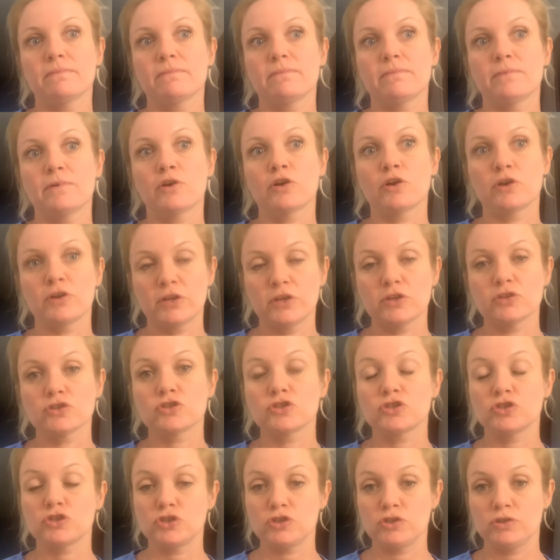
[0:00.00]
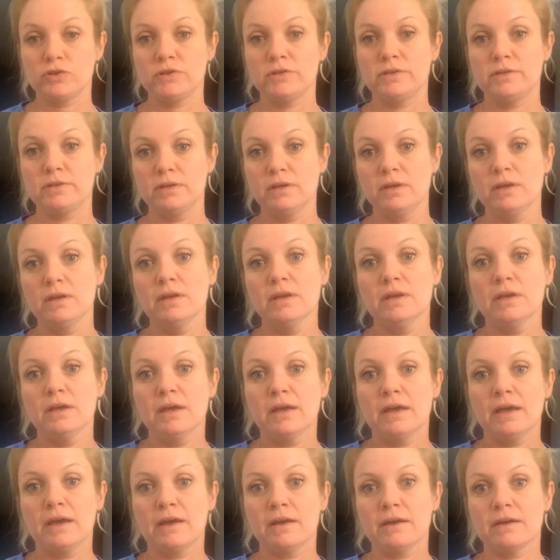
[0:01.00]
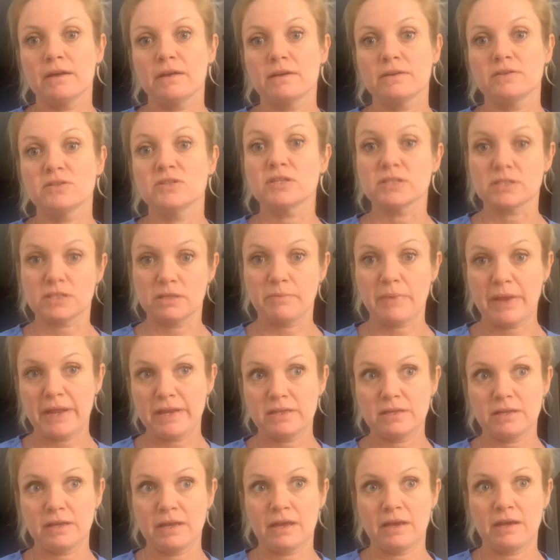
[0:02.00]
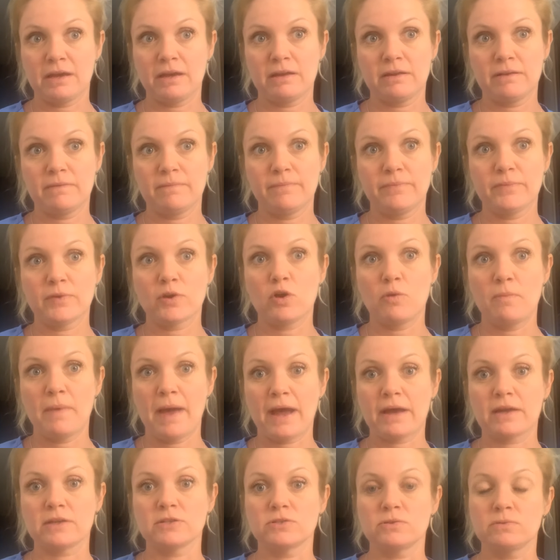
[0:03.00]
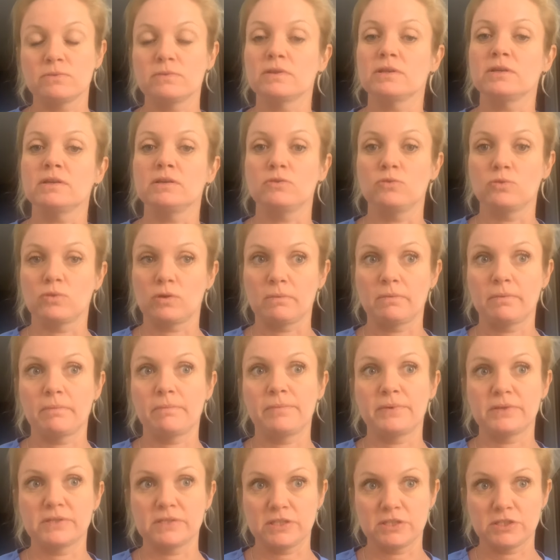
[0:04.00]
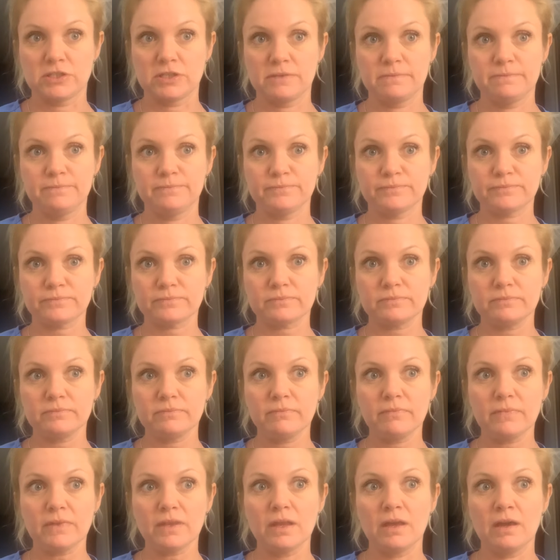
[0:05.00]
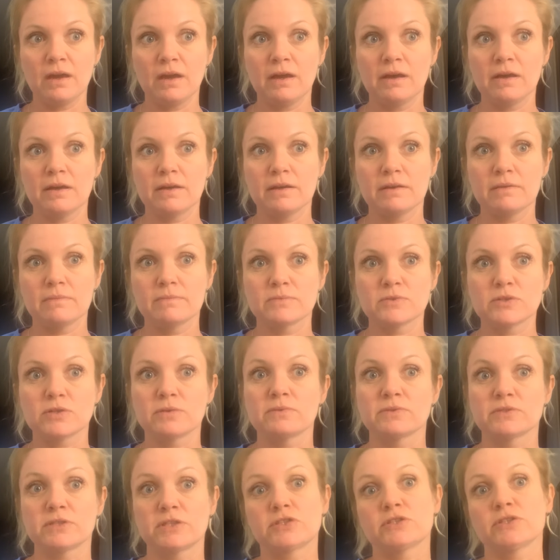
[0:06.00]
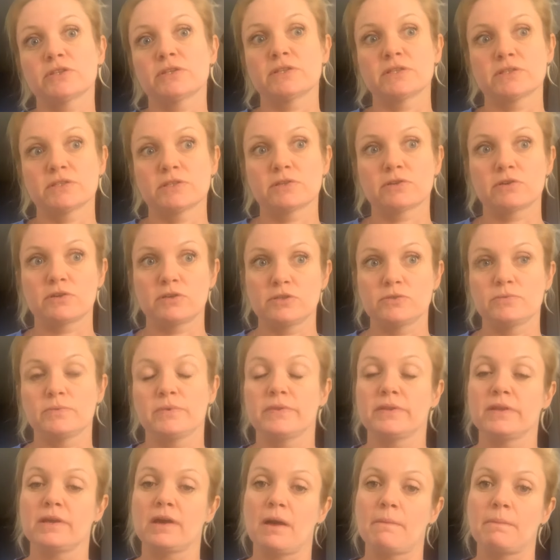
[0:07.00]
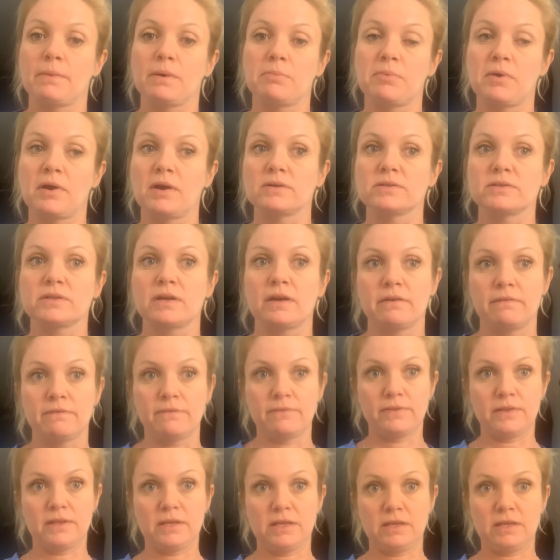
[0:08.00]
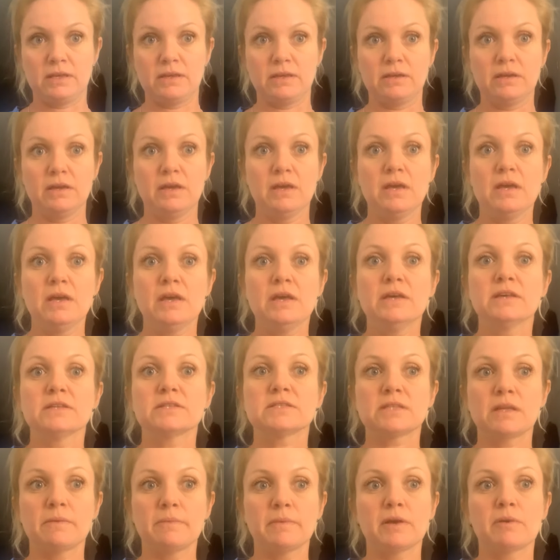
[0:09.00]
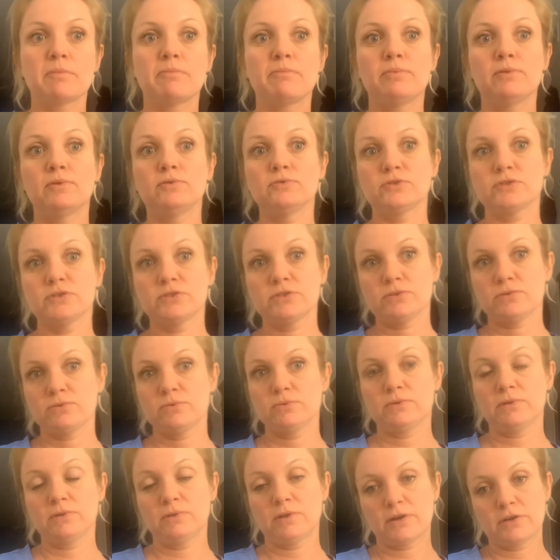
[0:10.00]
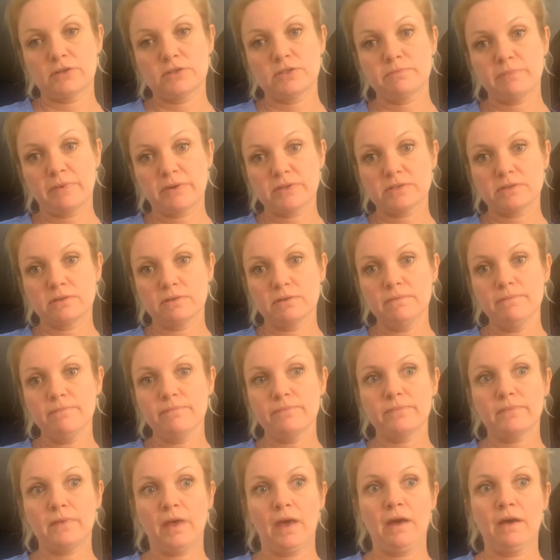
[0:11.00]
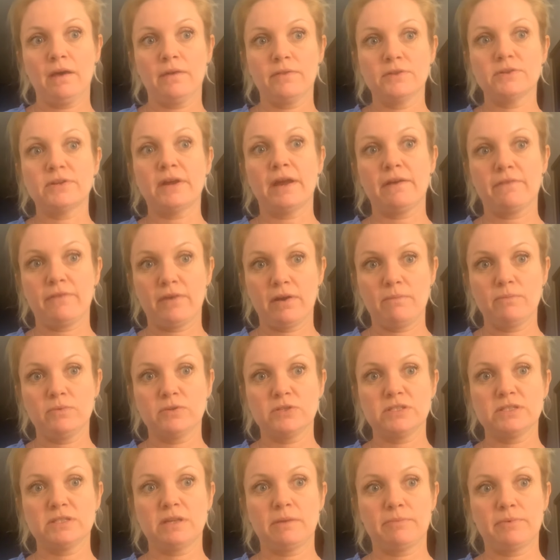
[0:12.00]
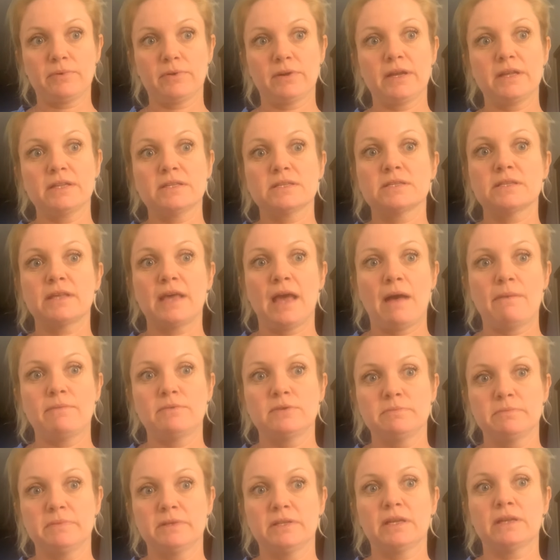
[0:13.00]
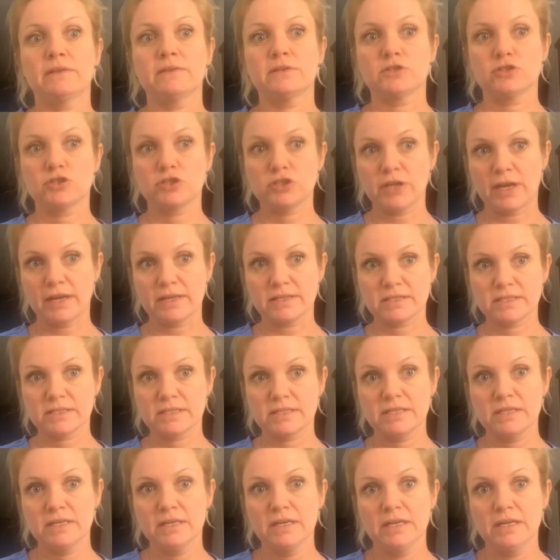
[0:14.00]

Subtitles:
hernia should dissipate and go back into the normal position. So essentially this occurs when the upper part of the stomach bulges through the large muscle, the diaphragm, which separates the abdomen and the chest.